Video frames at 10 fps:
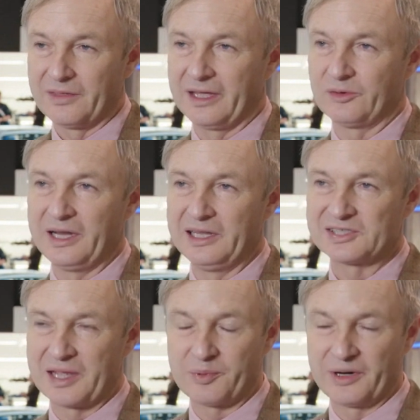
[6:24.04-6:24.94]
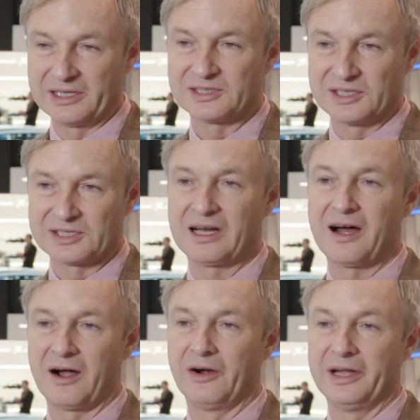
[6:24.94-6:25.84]
that really separates this
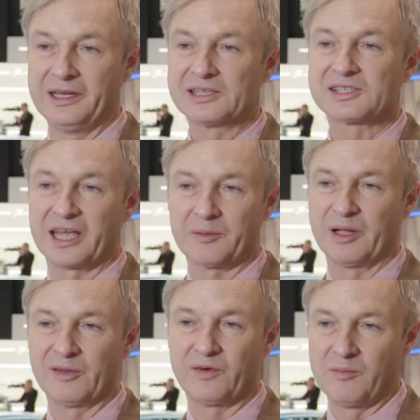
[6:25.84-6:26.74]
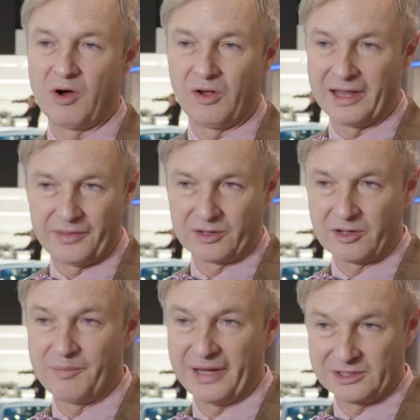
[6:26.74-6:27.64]
car in its segment from all other
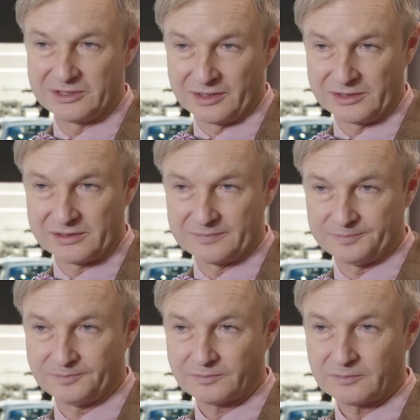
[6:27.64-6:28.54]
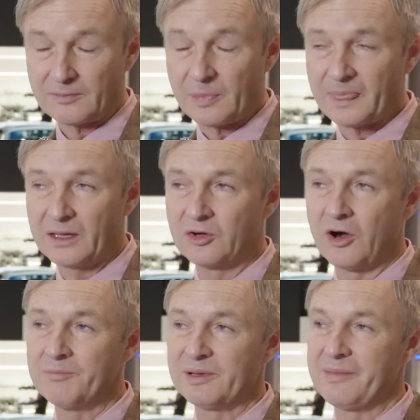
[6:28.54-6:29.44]
competitors.
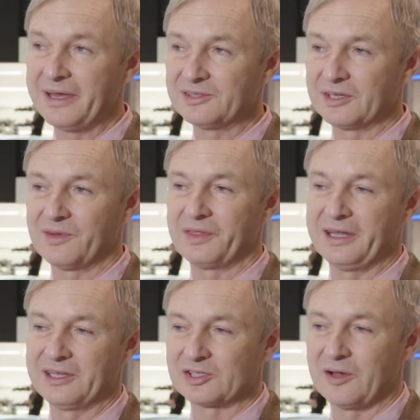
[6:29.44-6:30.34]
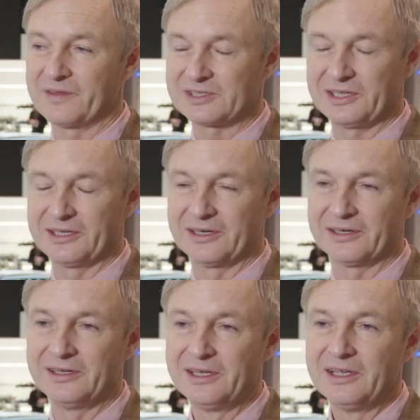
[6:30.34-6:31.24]
Complemented with that is obviously
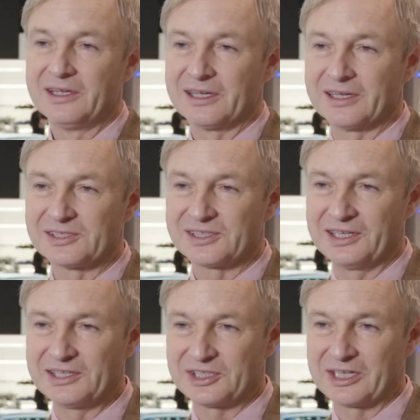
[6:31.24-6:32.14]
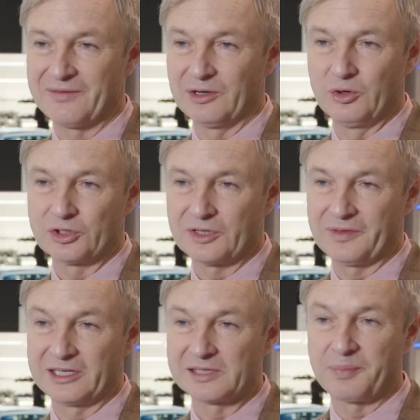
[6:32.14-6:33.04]
a, a stylistic evolution
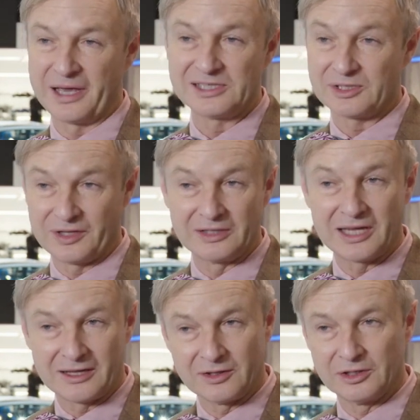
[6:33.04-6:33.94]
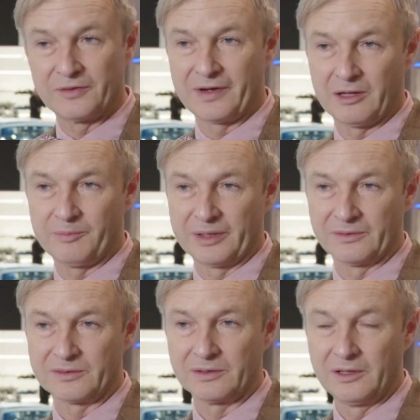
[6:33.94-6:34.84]
that is based on that technical development.